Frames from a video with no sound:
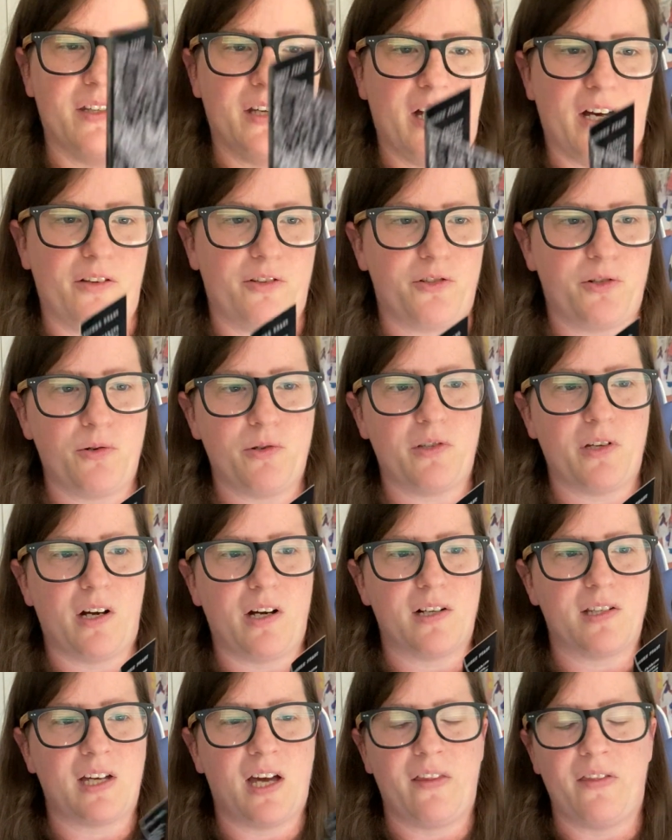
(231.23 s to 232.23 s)
There's two
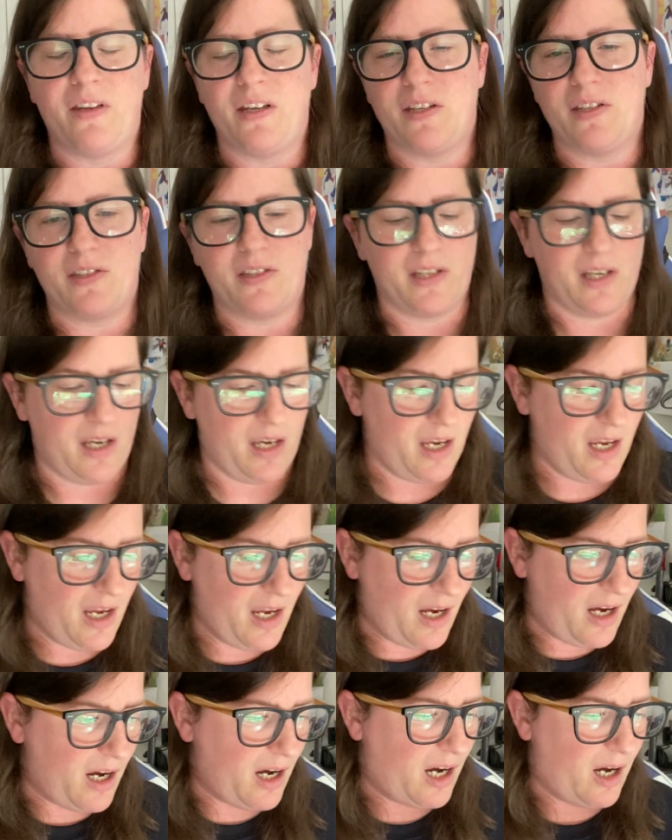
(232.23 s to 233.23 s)
songs on this.
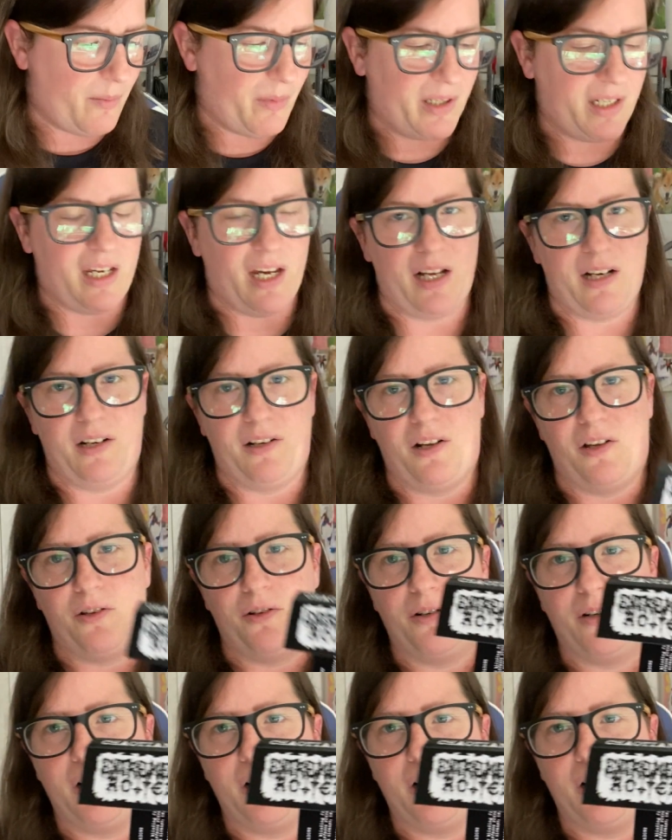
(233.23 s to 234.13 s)
Again, another